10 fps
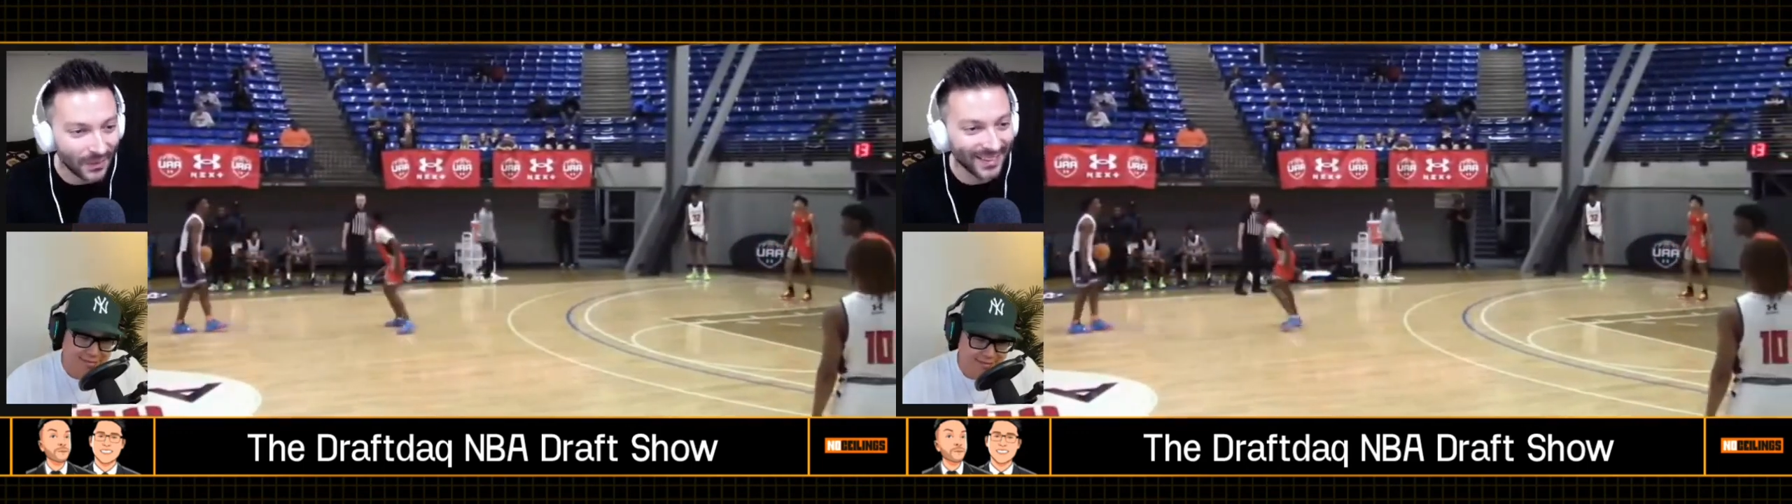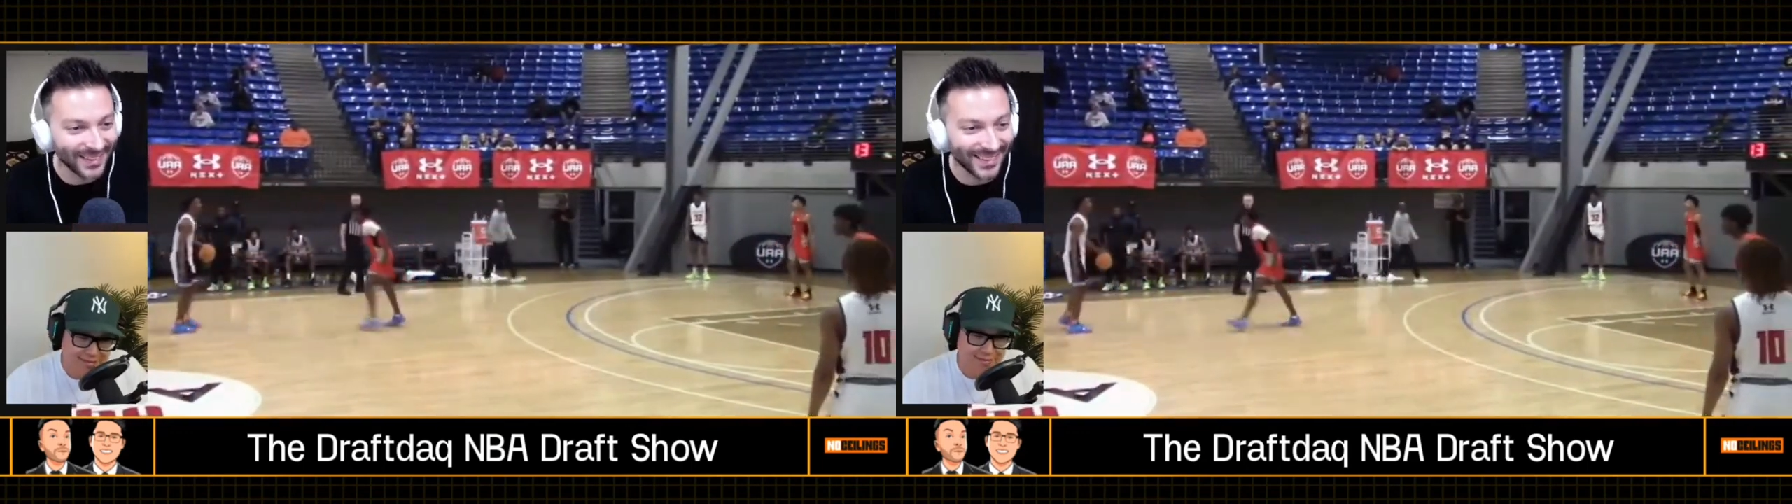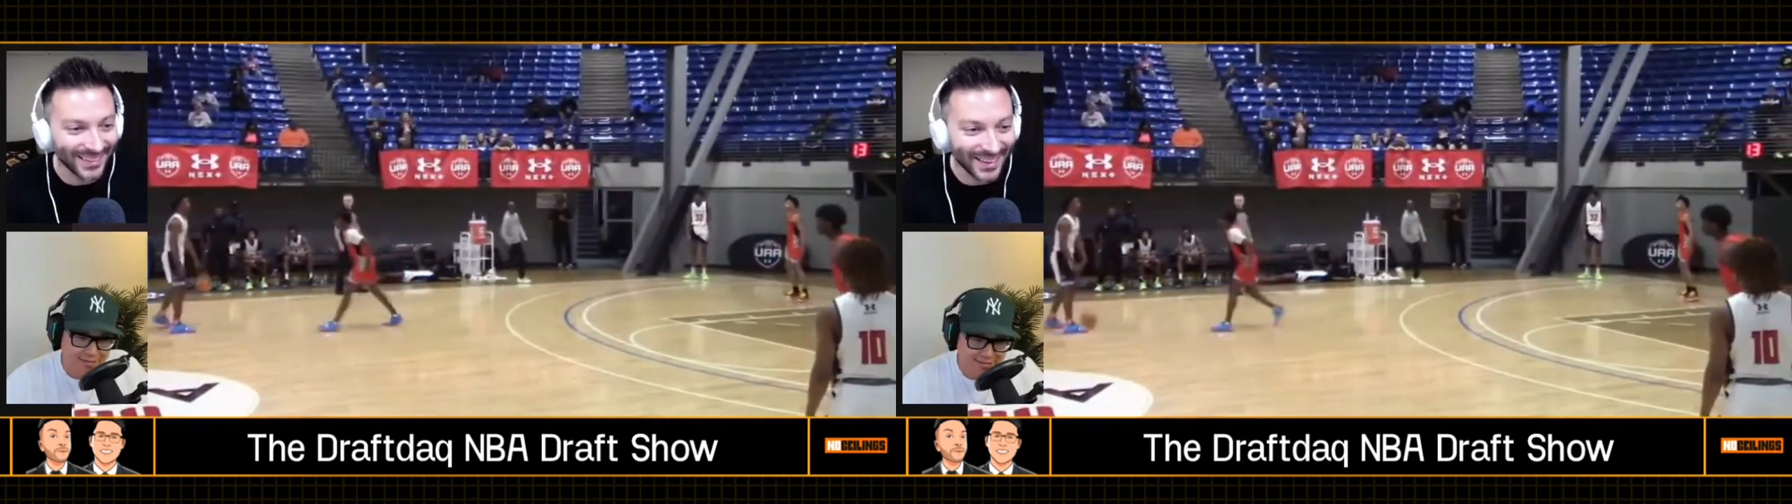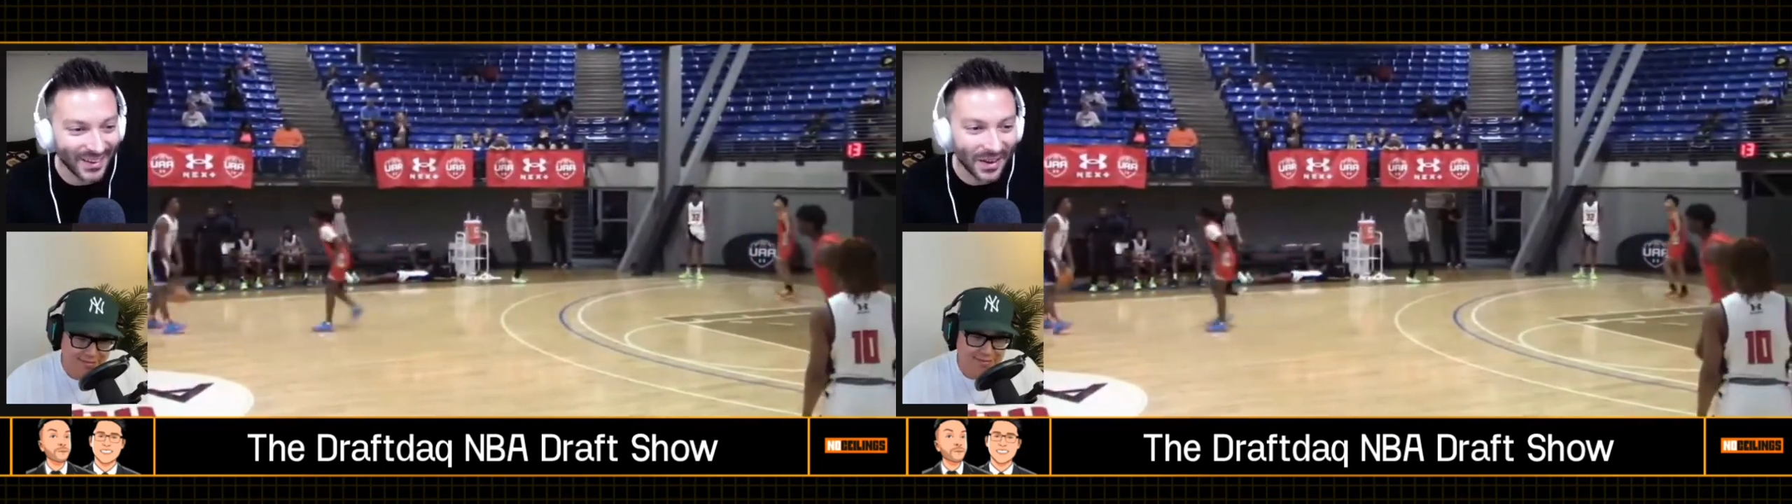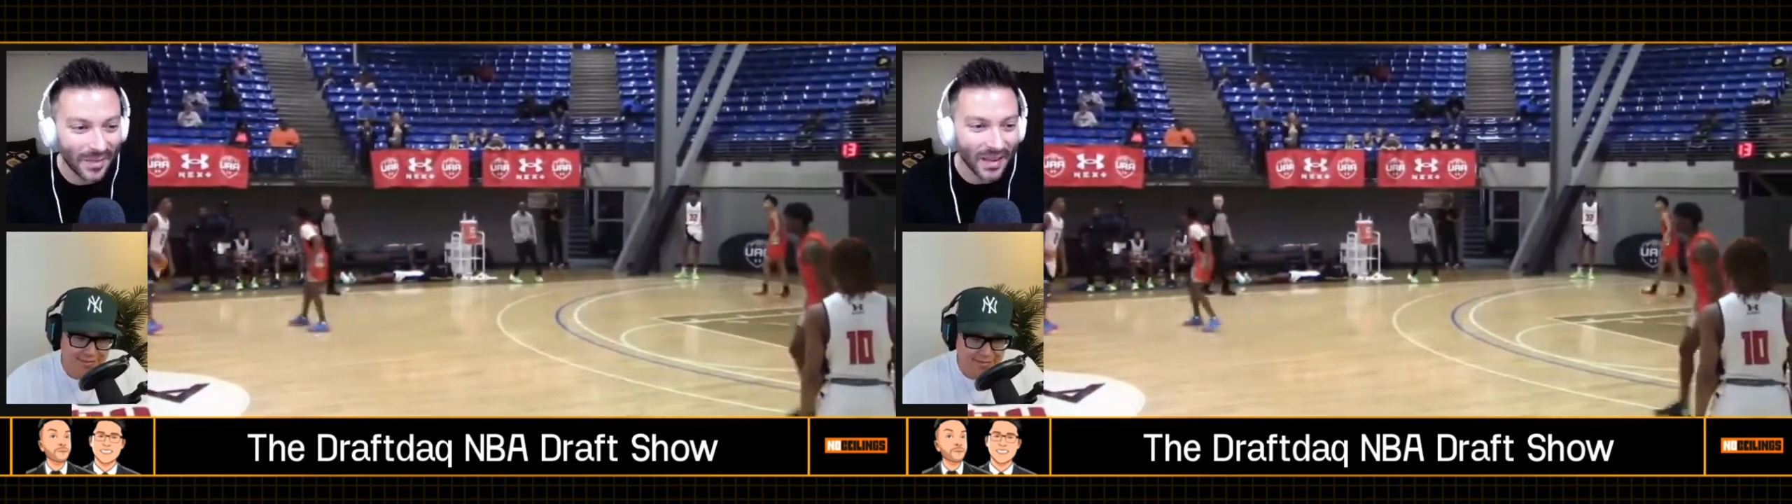Mm-hmm. you know
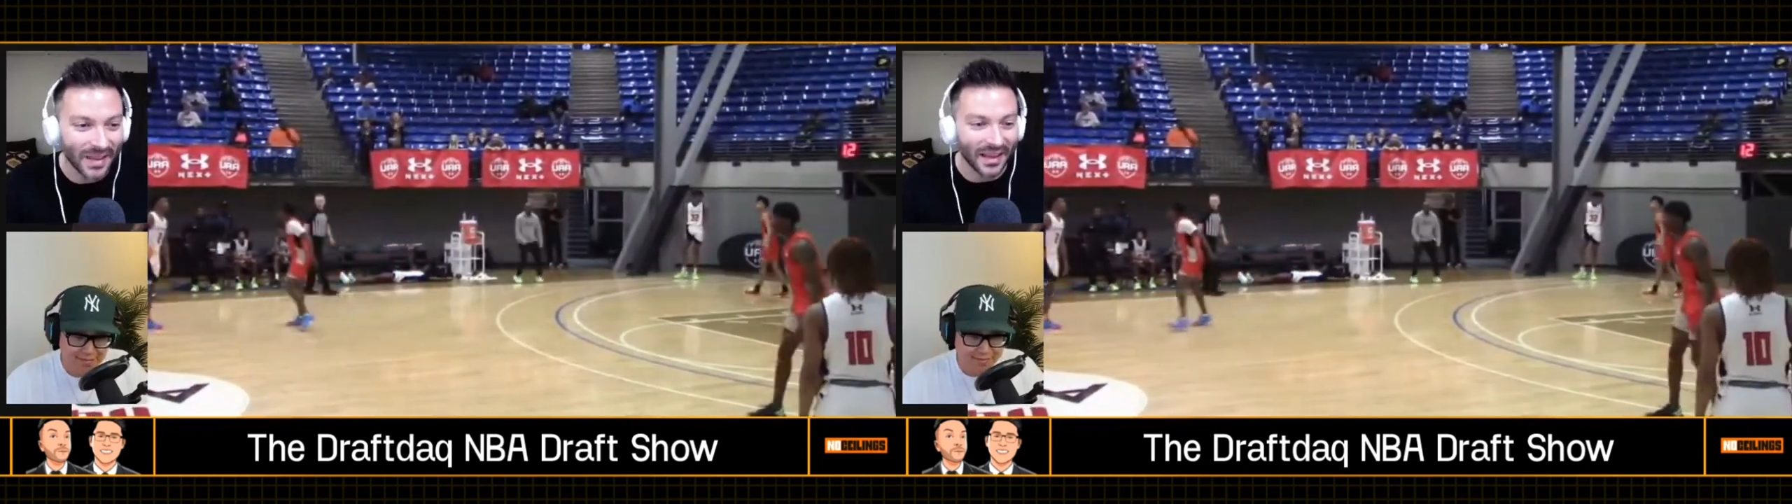what I mean?